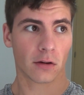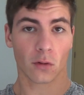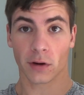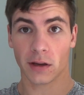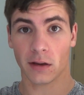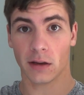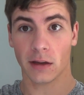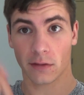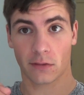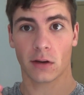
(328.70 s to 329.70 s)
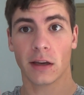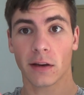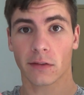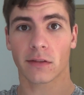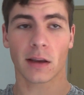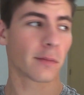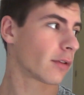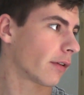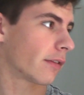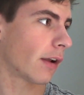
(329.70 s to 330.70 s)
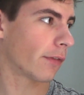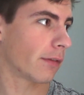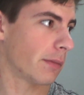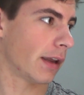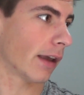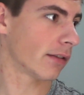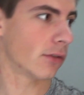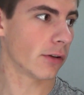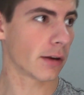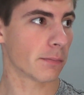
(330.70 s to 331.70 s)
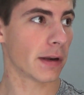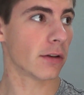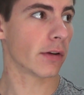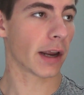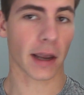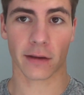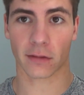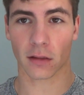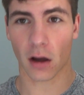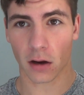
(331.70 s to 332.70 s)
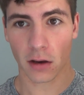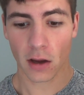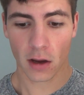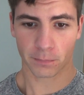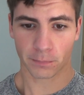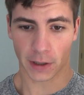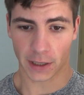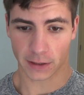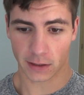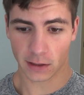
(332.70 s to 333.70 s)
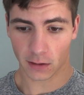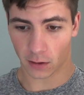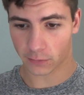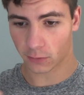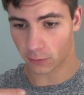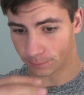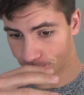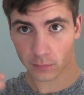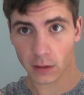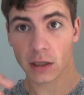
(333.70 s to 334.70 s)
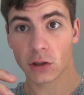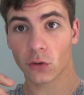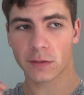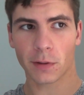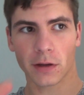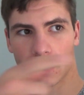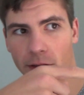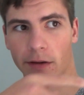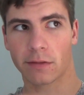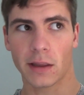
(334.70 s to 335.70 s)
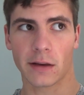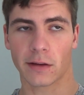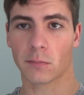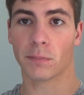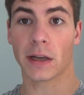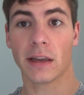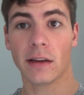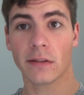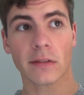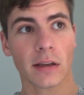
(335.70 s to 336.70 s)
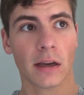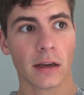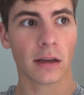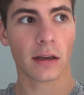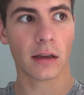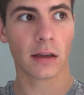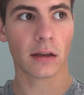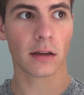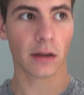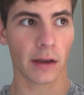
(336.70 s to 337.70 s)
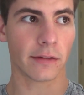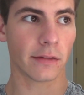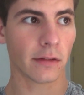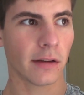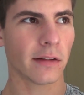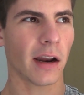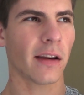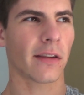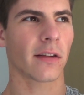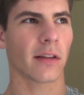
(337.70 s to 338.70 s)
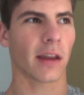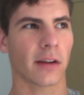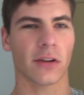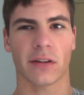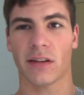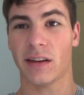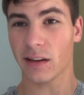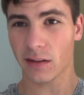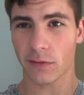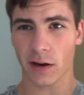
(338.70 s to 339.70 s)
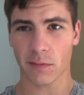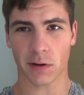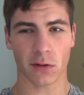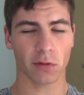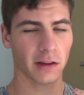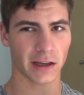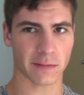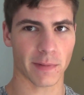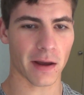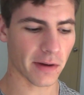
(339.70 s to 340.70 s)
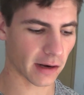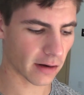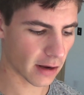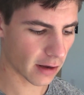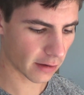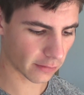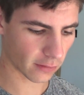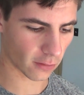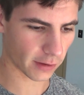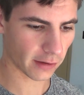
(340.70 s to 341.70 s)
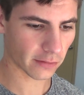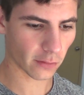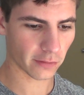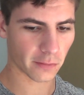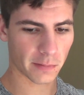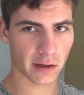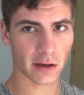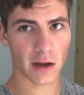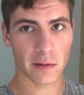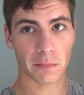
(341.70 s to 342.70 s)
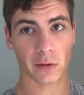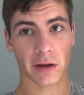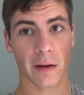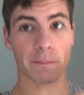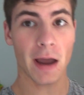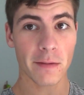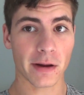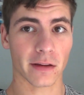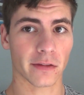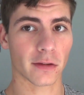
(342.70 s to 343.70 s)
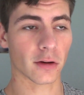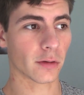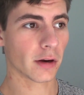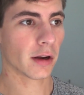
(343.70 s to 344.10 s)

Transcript: or he does the same sort of stuff as me. He hasn't been doing it as long, but he also enjoys building these things. But he's not necessarily like just a DC fan, but he really likes Batman. So he's going to be building a Batman suit